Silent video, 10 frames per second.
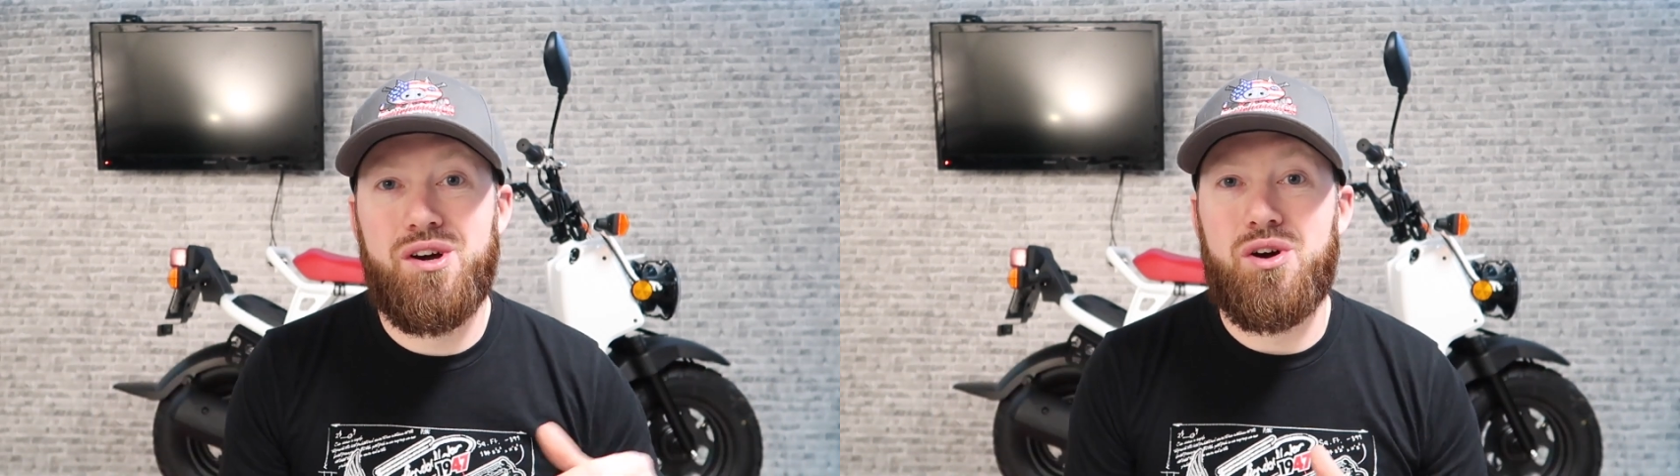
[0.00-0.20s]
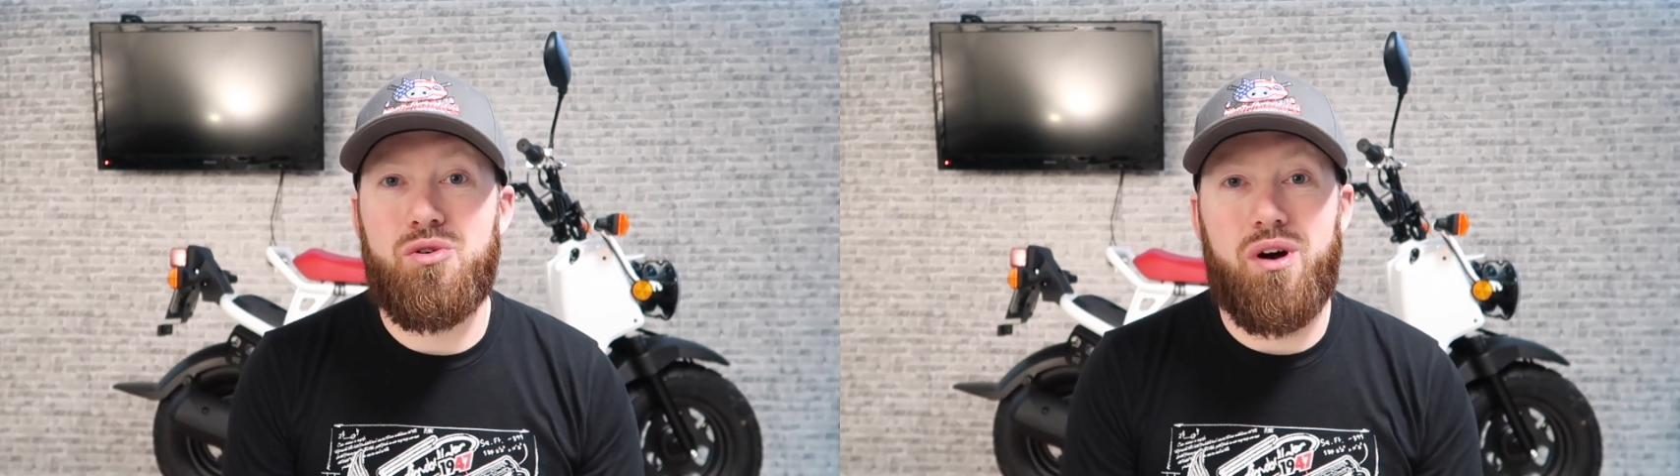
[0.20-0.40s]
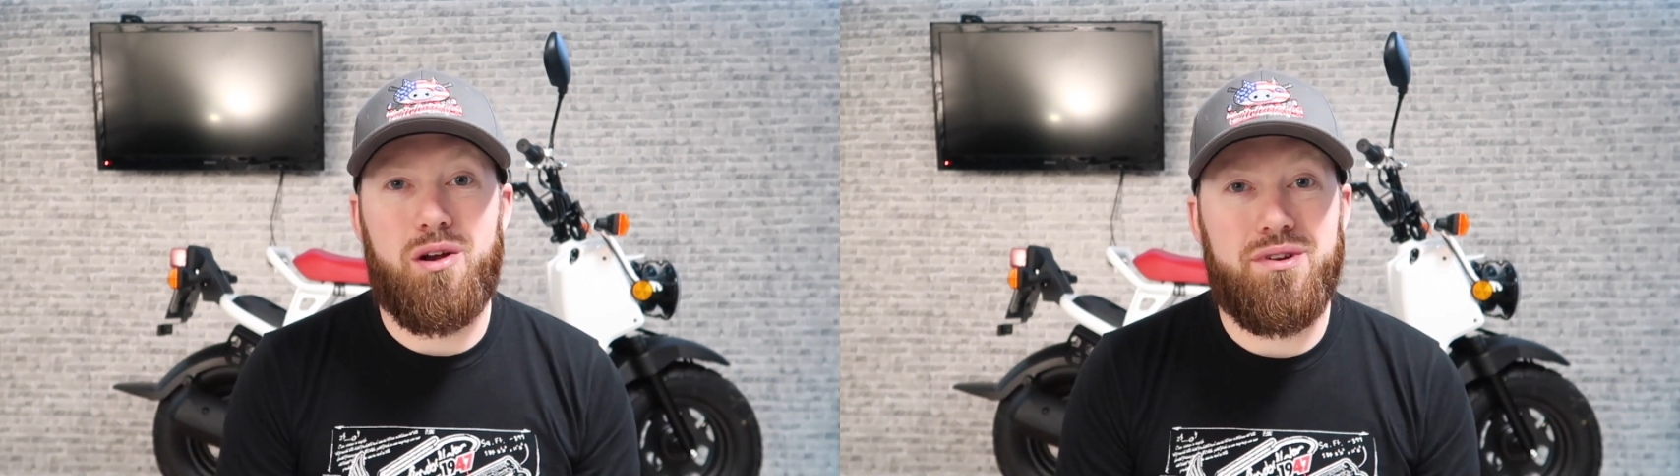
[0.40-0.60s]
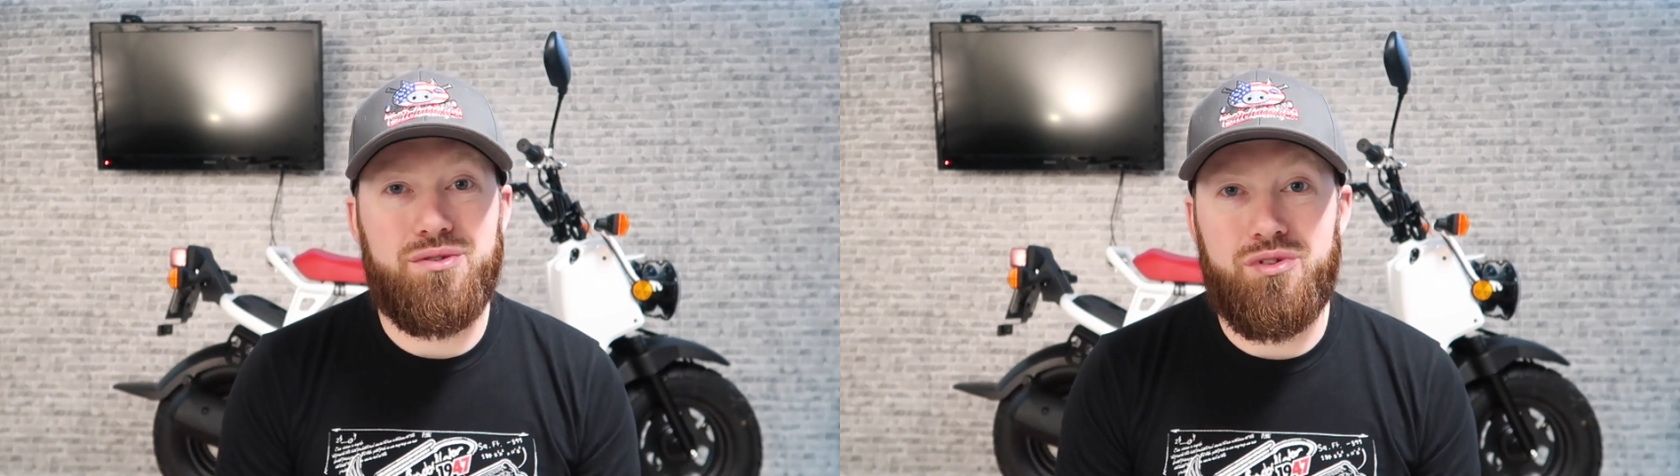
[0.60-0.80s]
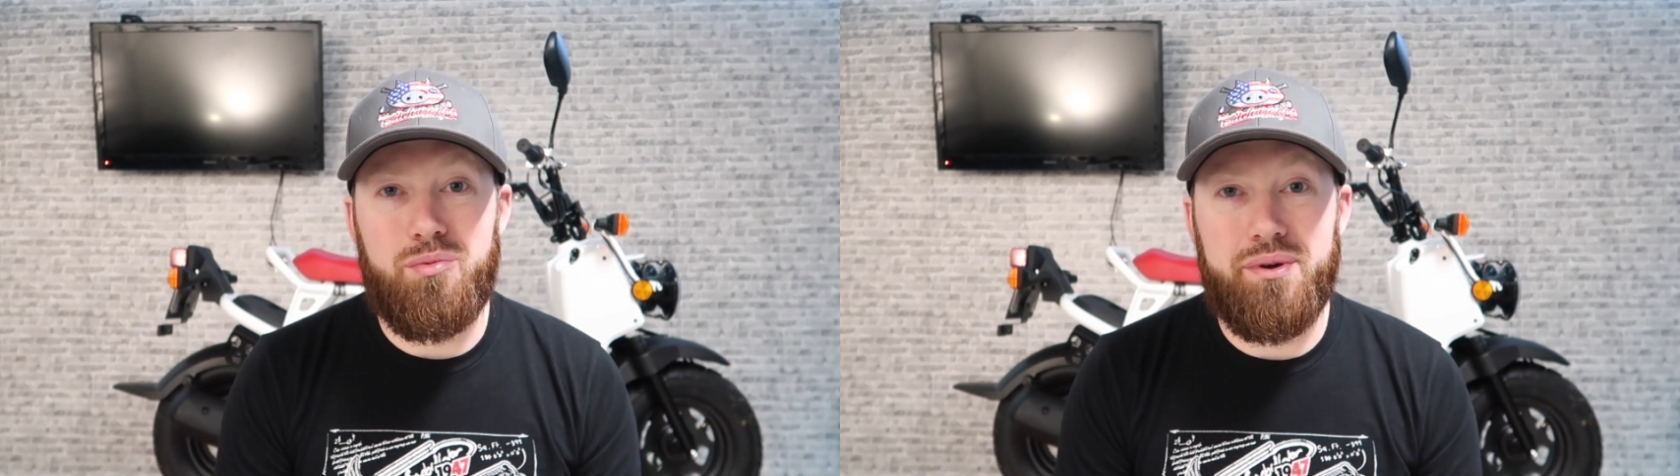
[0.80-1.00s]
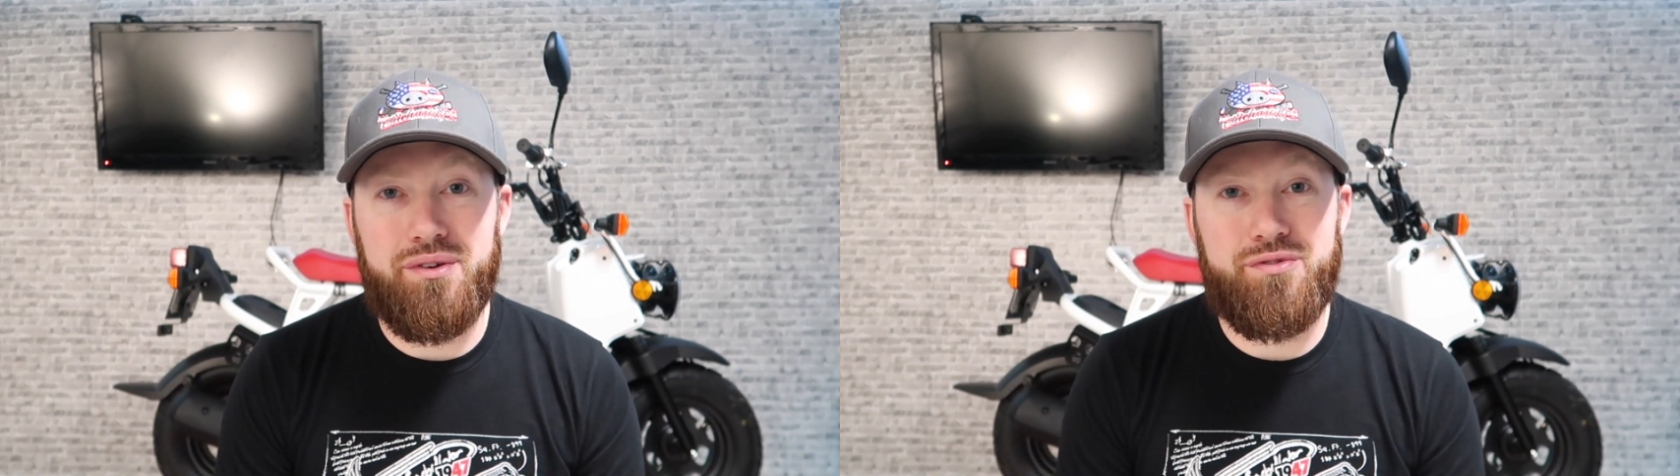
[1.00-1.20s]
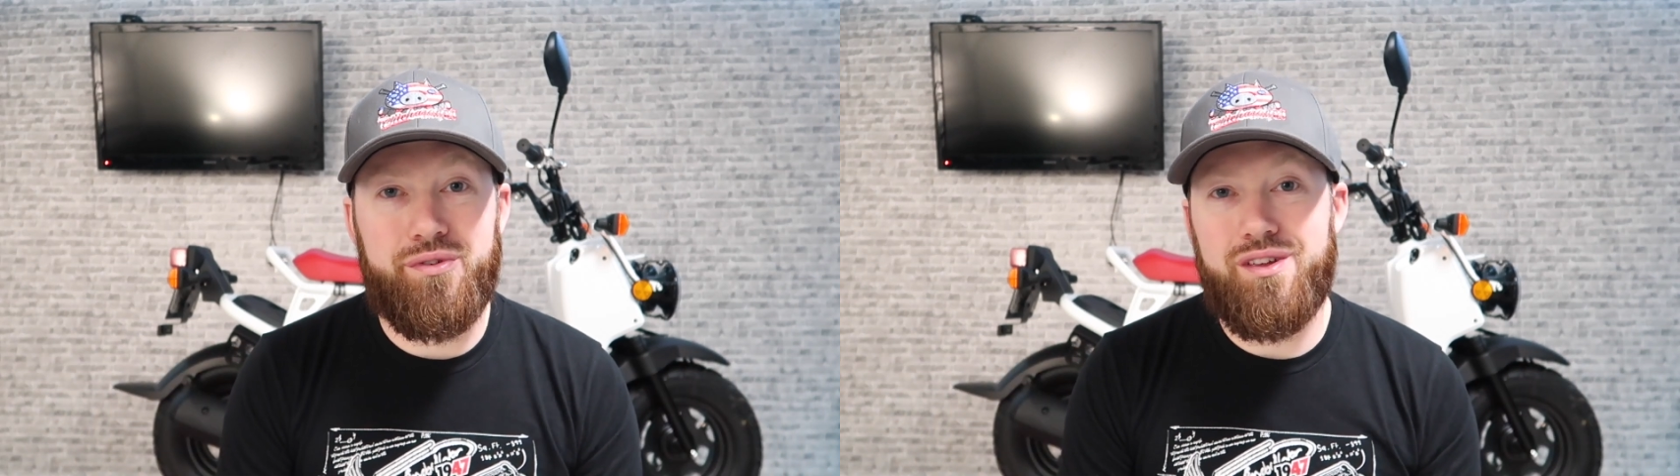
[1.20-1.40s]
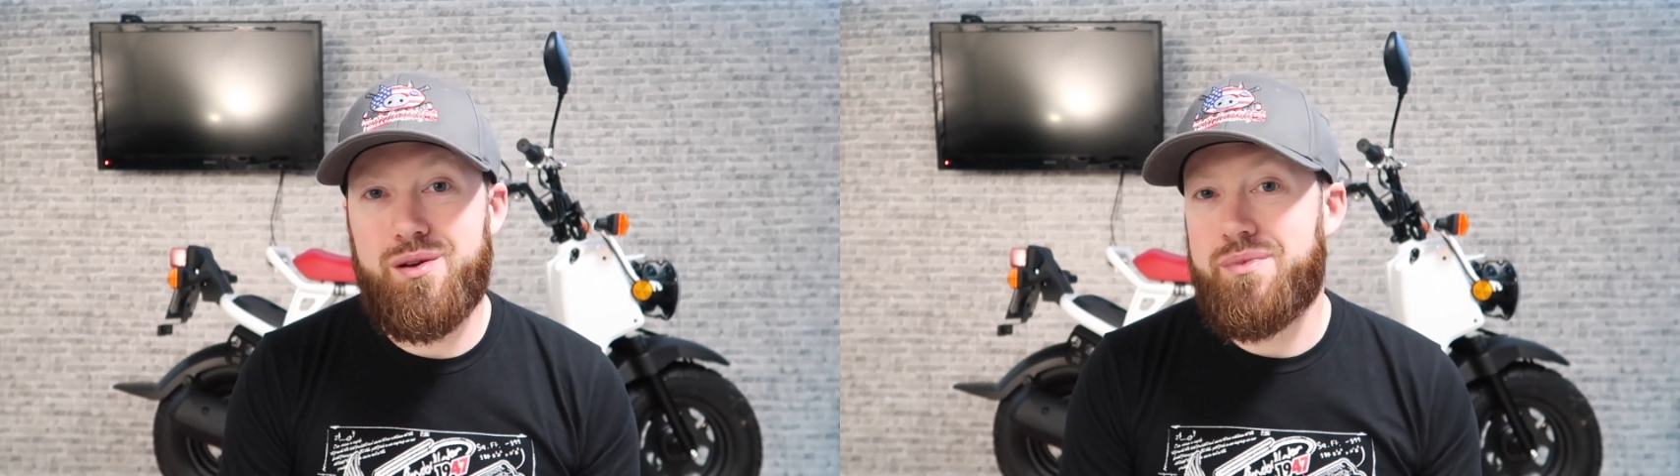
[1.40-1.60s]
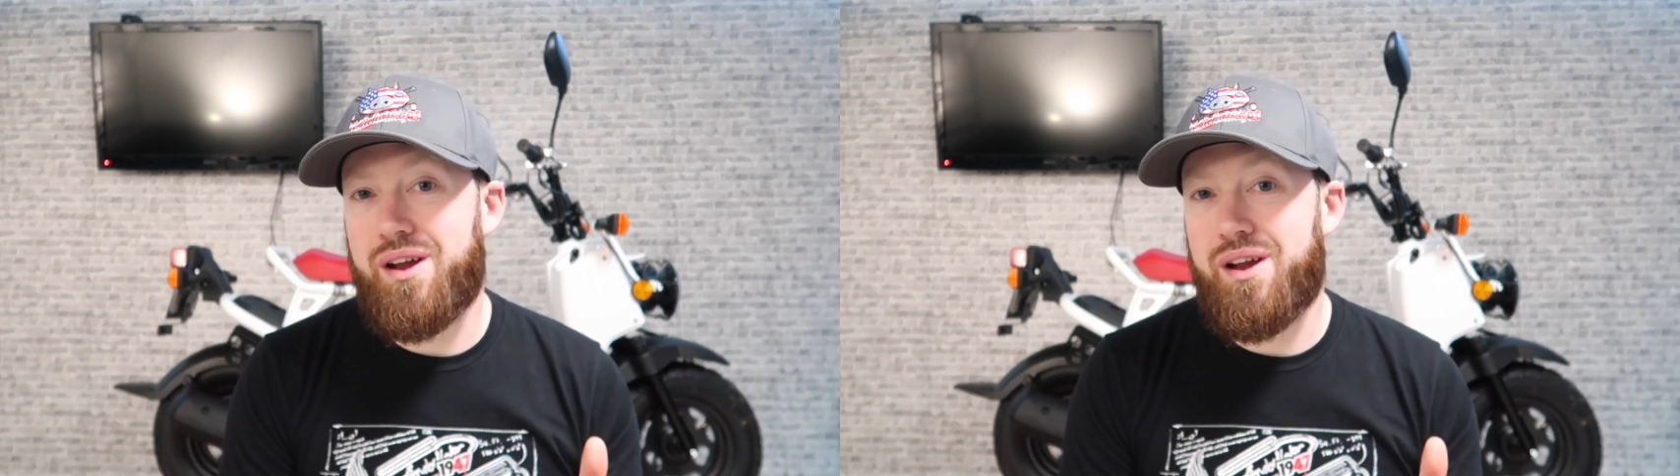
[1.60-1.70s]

who wanted me to do the build for them,